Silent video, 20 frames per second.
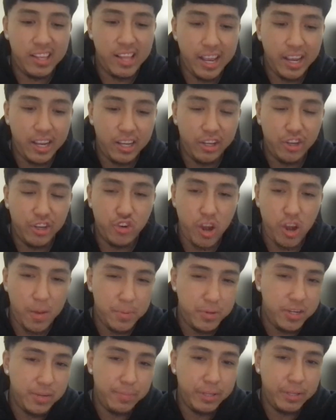like drop
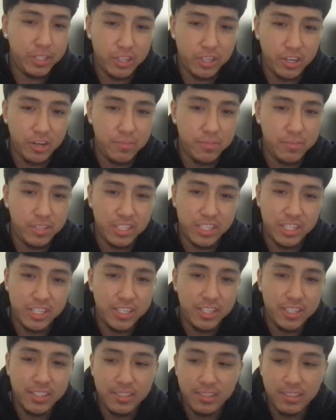shipping terms is
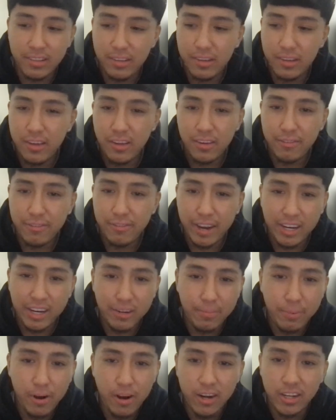just find a
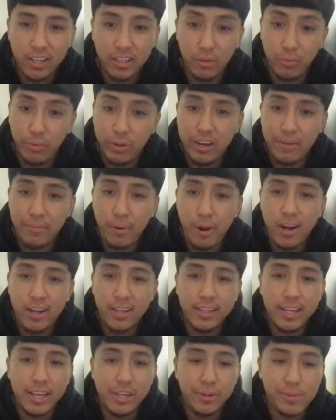product, a winning product
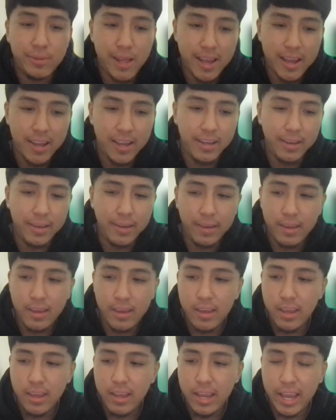that you like,
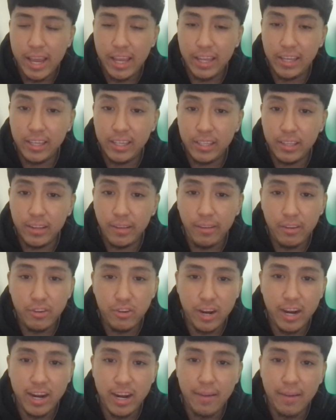and
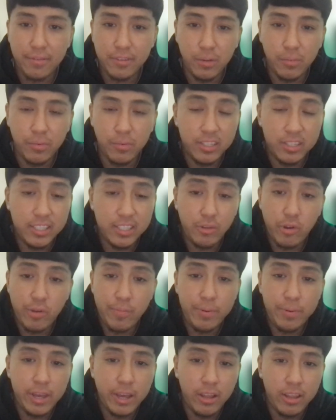try to have someone to
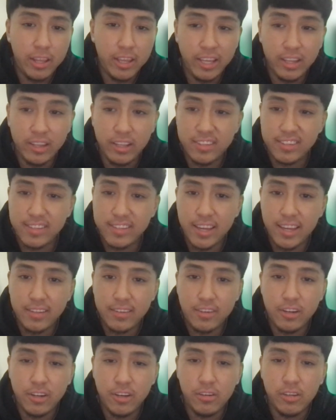3PL it in the States,
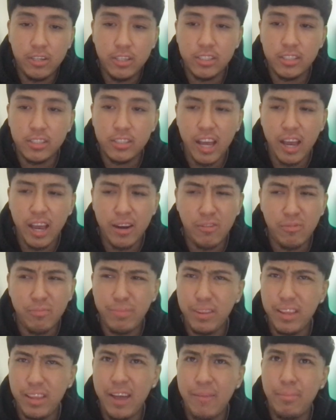because
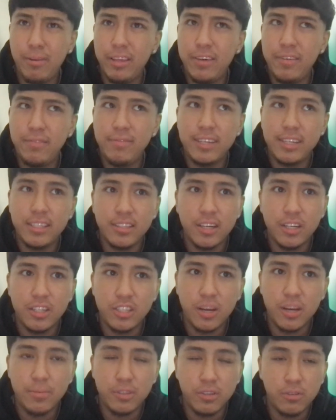I believe TikTok
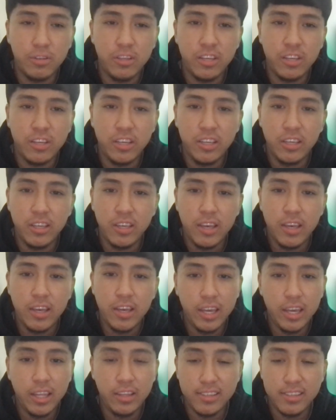Shop's only
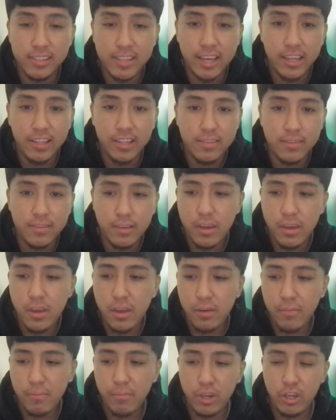in the States.
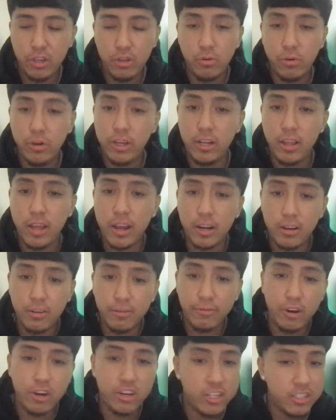But you do get a lot of
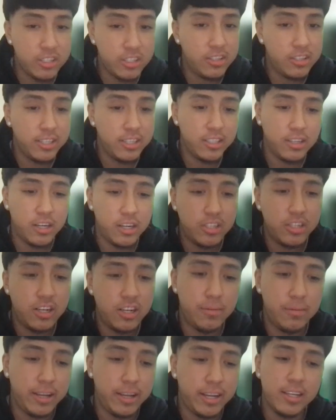conversions on TikTok Shop,
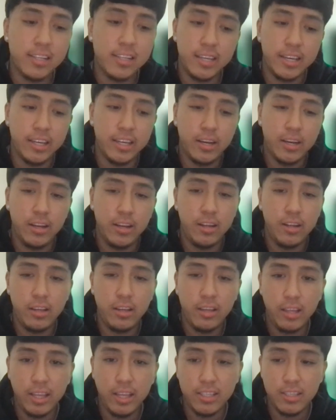like I said.
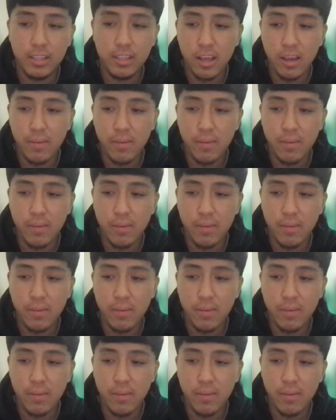It's a lot